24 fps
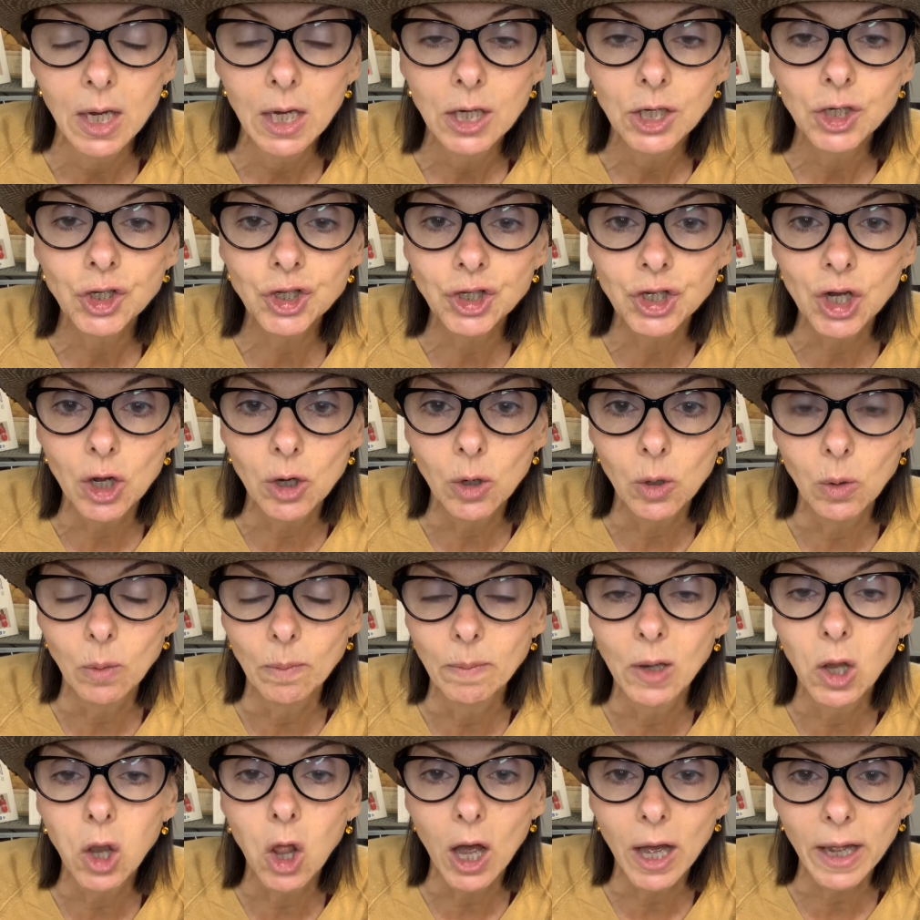So a
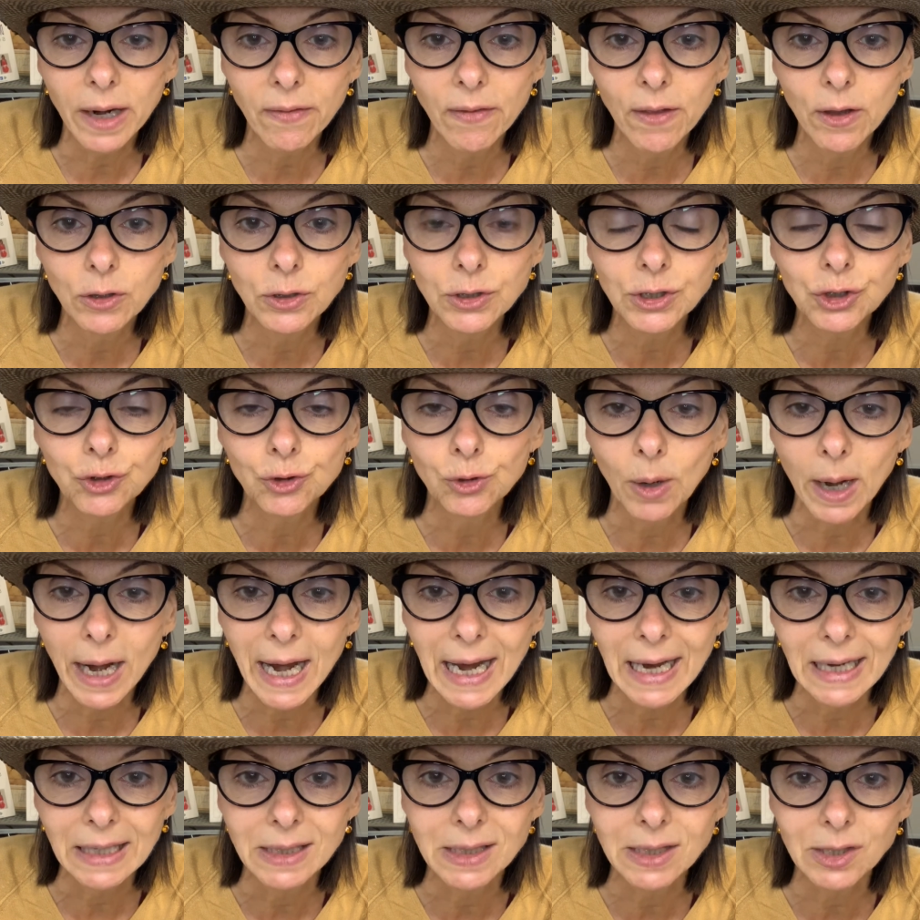lot of those
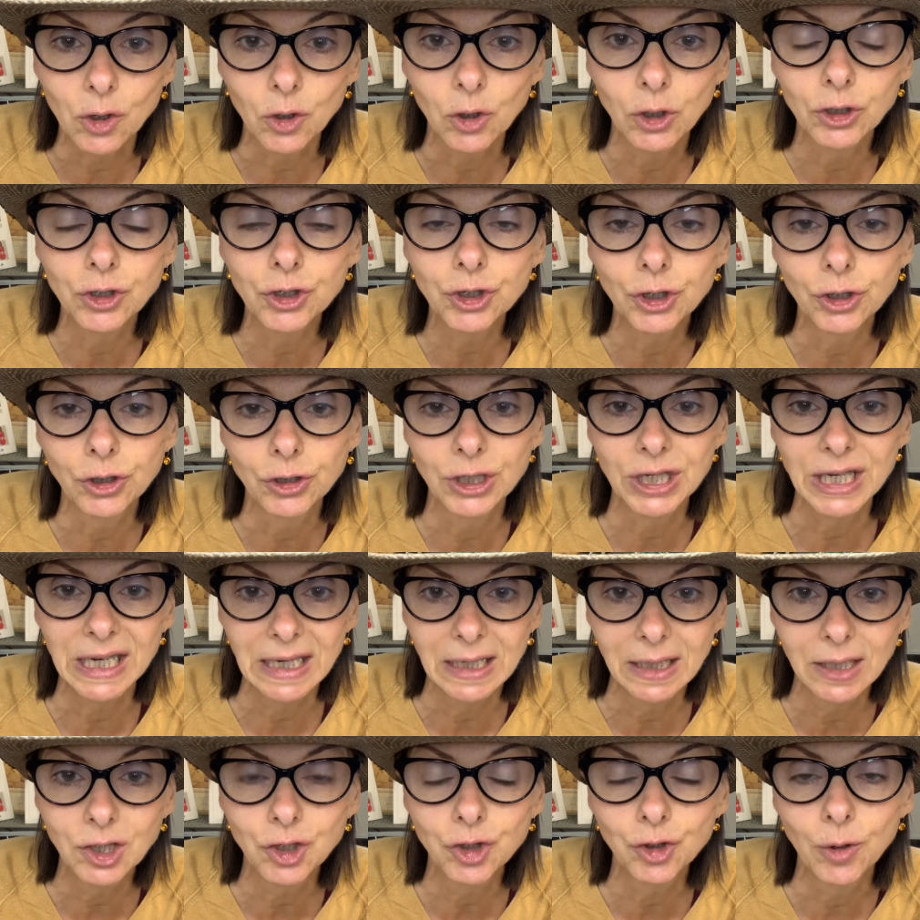grains are turned
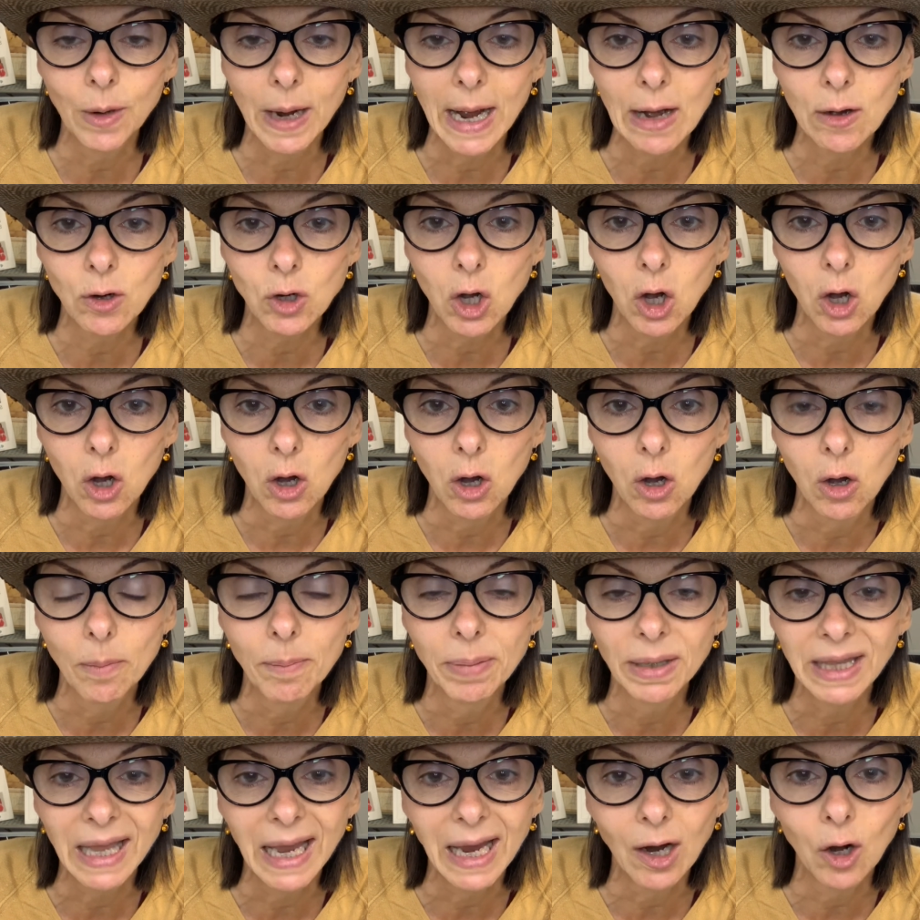into alcohol,
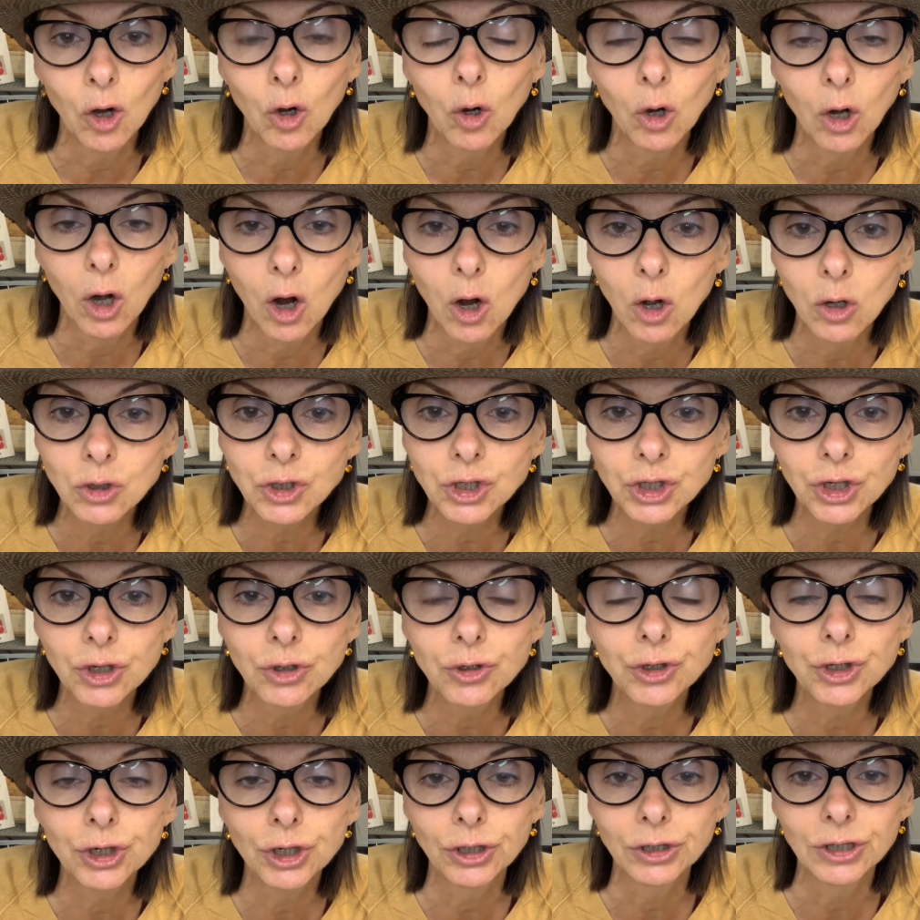but they are also
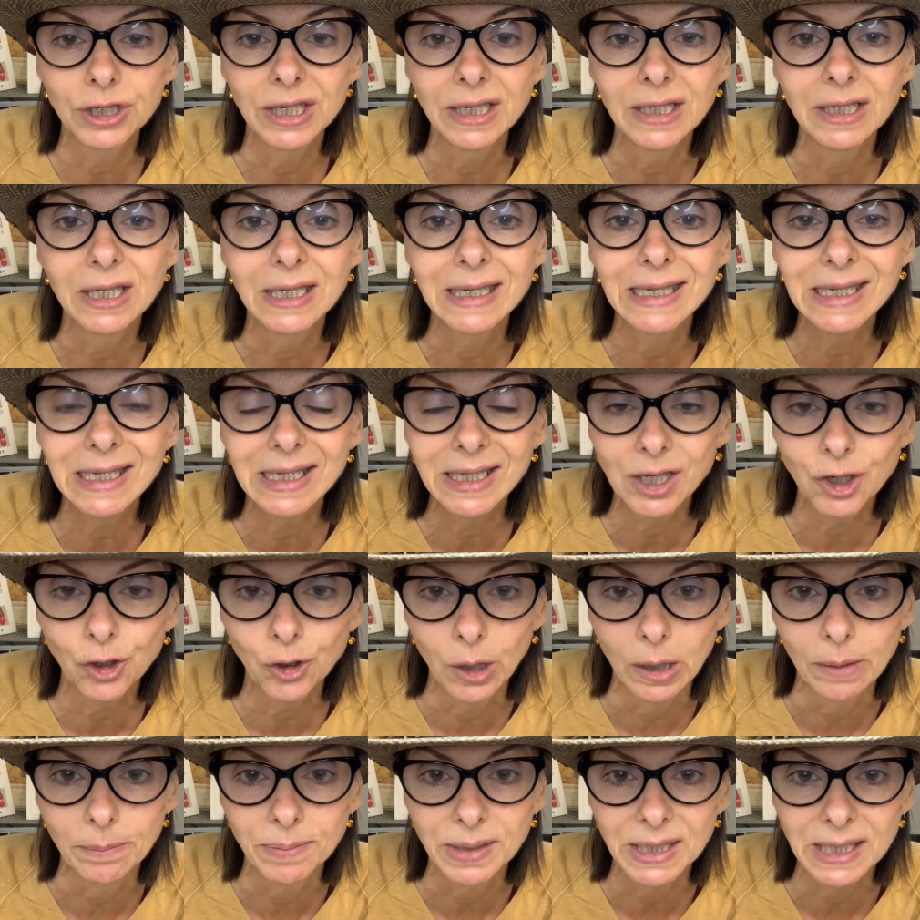turned into
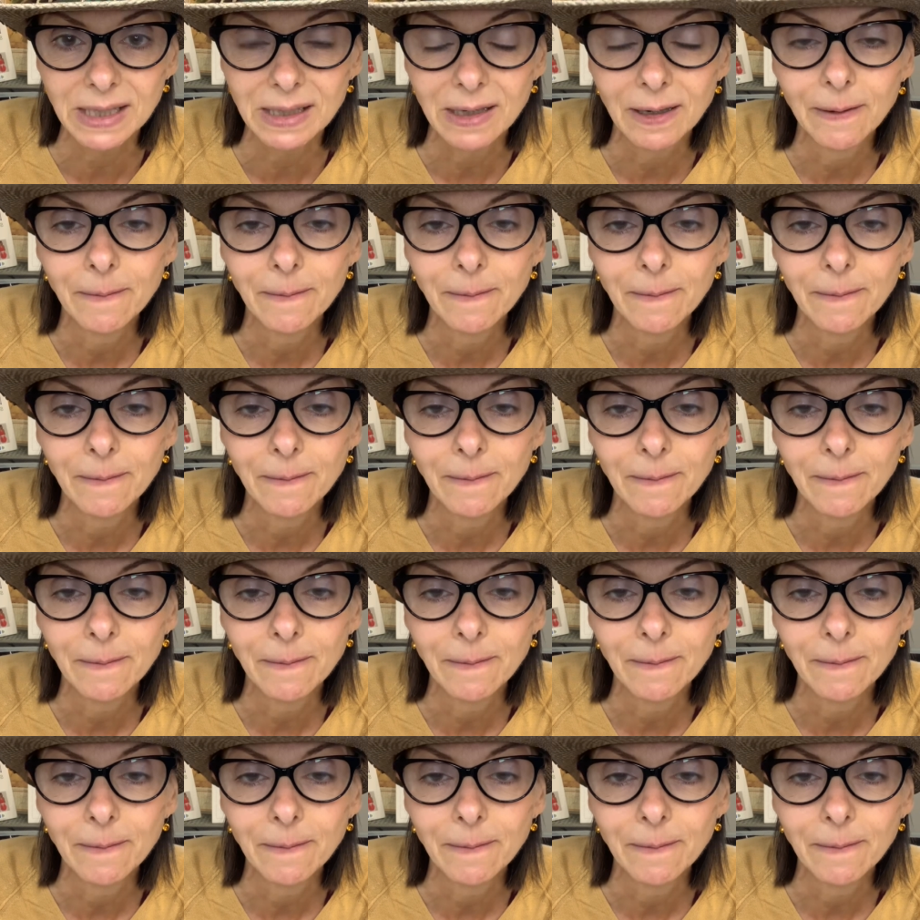syrups.